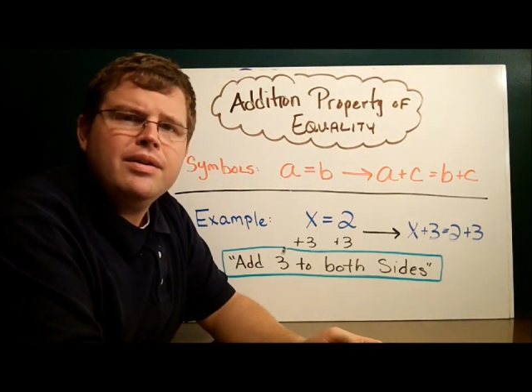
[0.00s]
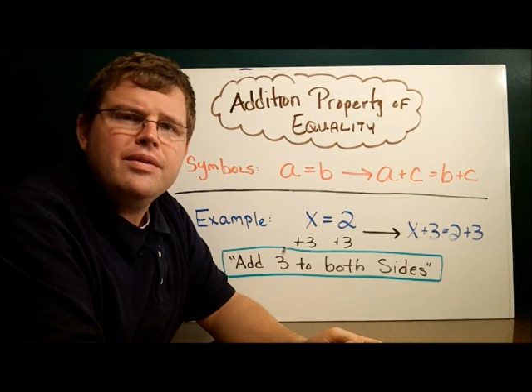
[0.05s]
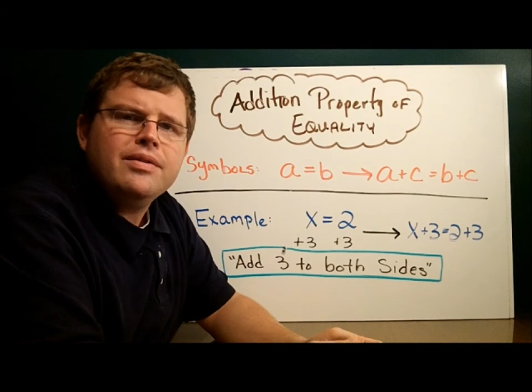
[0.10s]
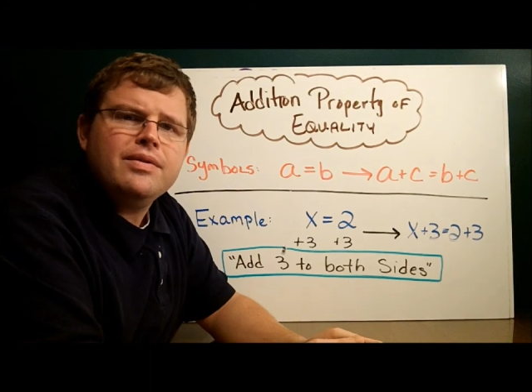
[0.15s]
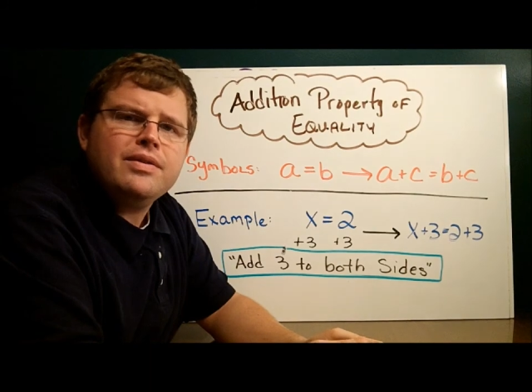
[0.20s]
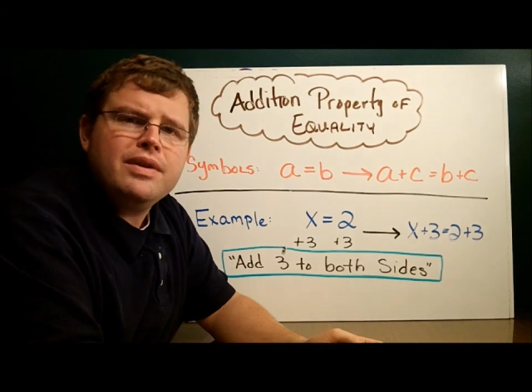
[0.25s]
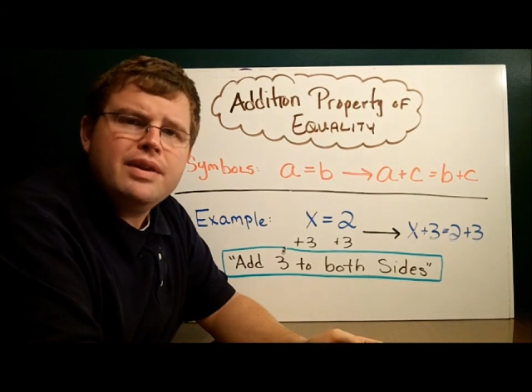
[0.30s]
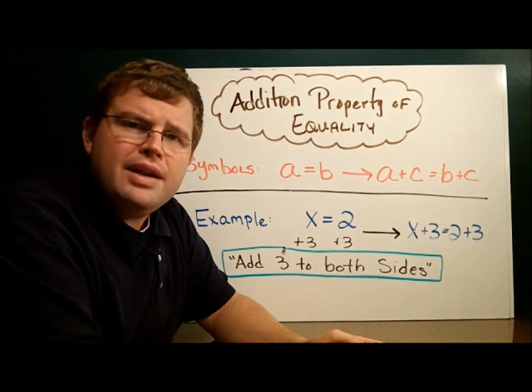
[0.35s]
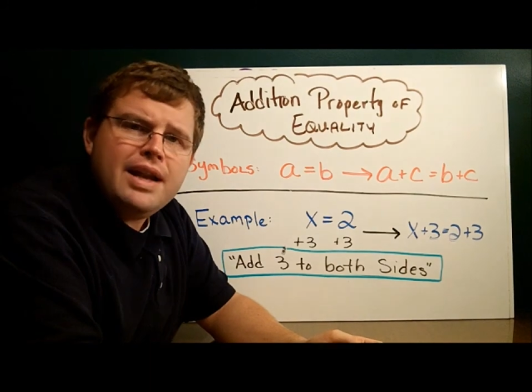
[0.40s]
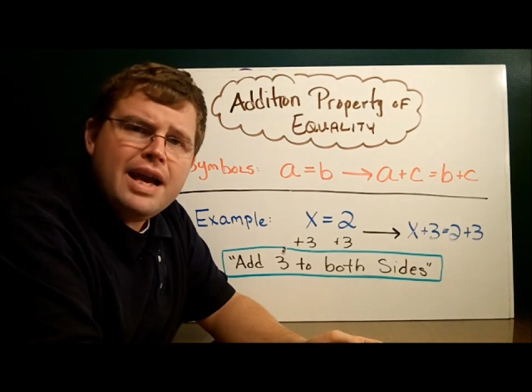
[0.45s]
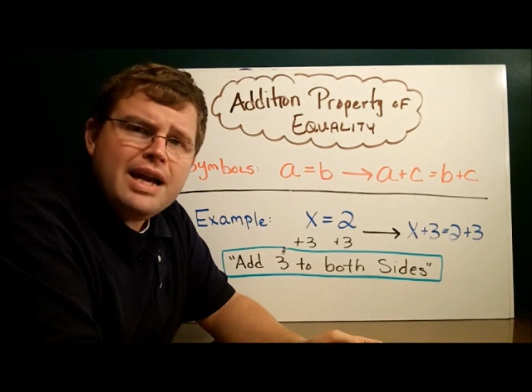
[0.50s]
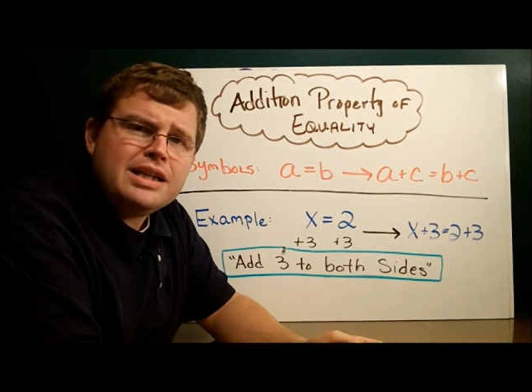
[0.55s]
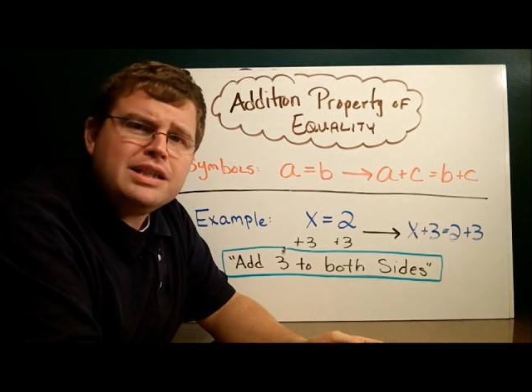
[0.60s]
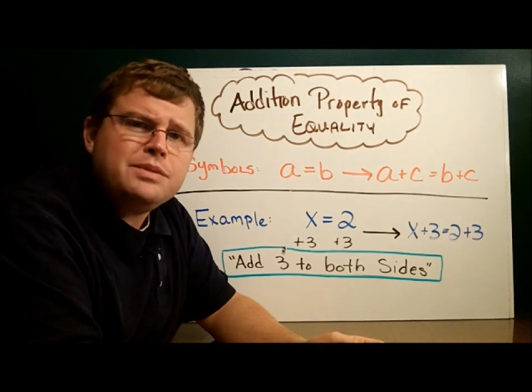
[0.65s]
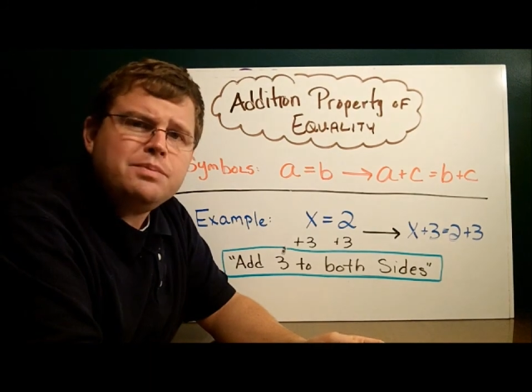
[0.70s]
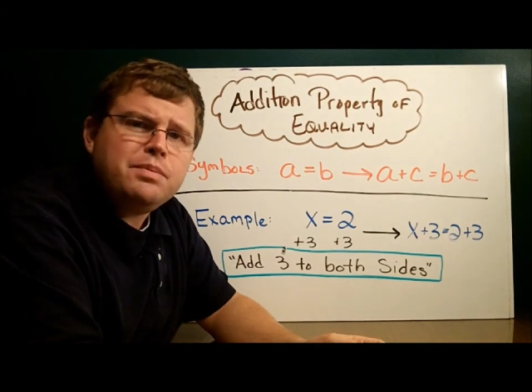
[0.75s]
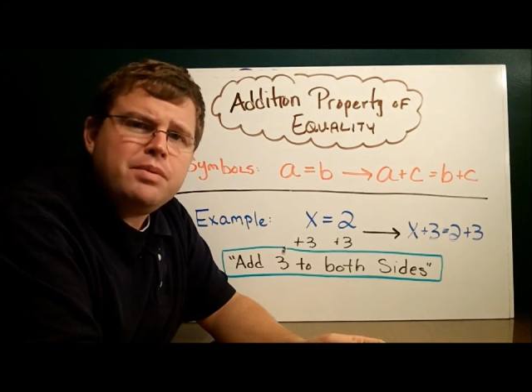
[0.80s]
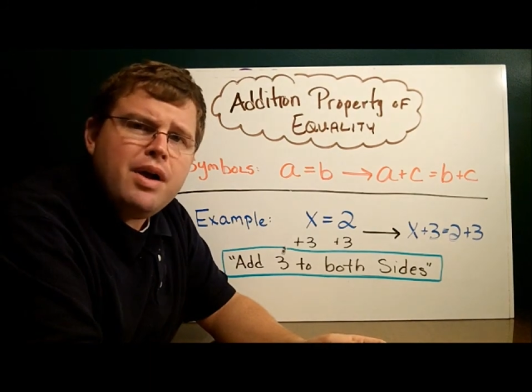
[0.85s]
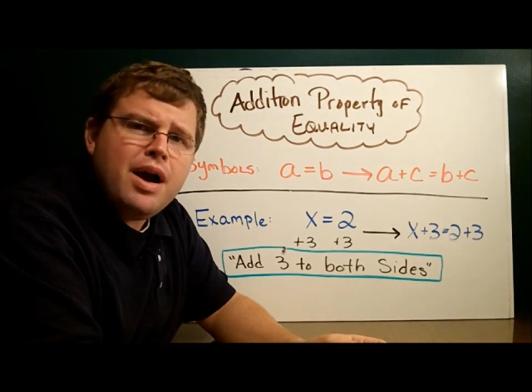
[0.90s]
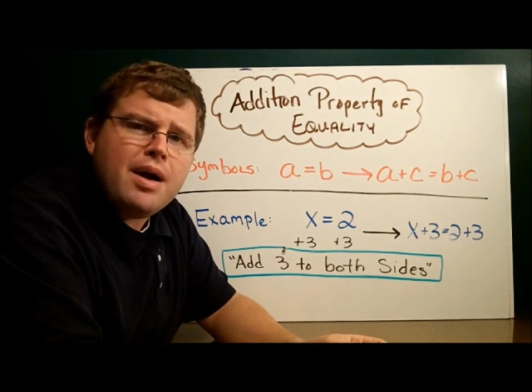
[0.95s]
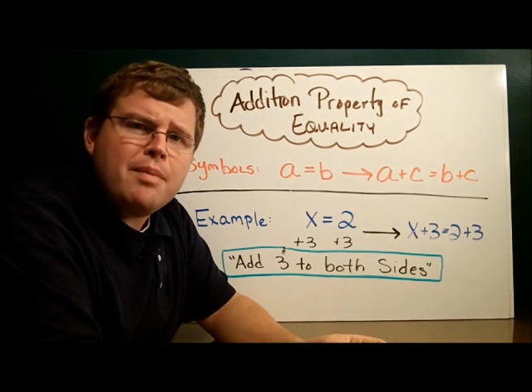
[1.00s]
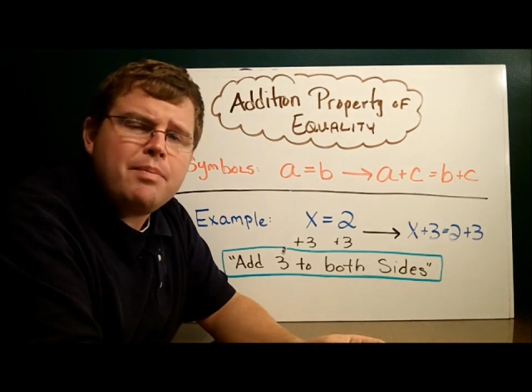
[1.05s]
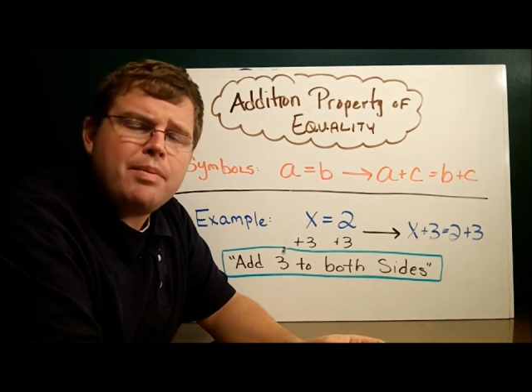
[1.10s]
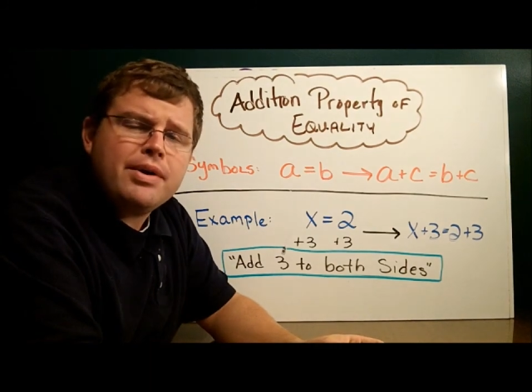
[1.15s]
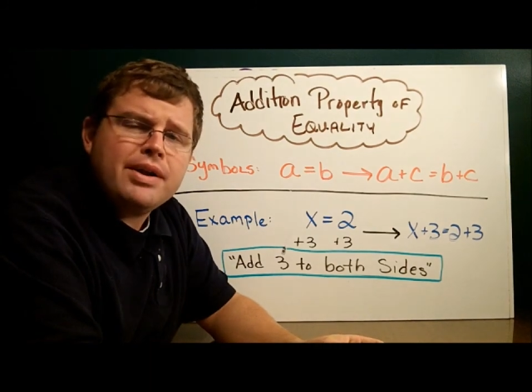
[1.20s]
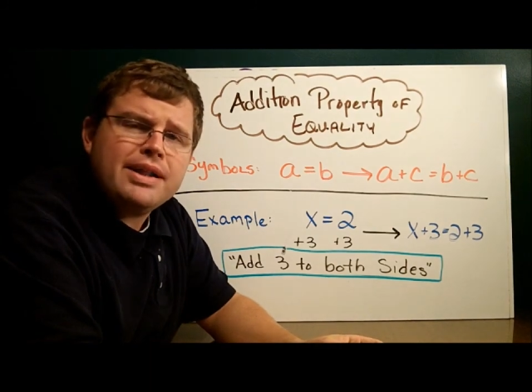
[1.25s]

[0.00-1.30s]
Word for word: The next property